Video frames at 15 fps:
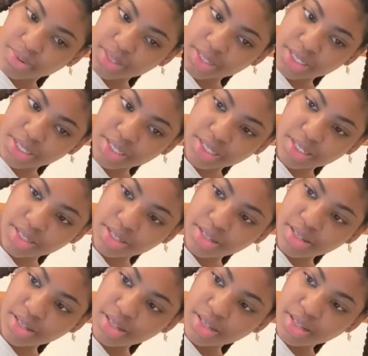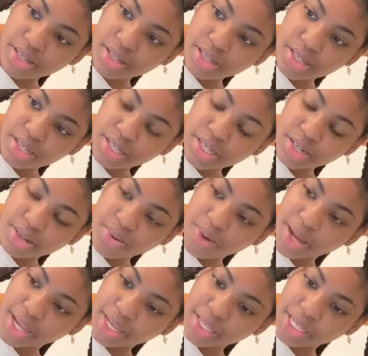isn't in
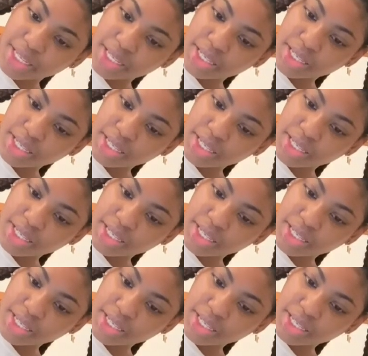Hawaii.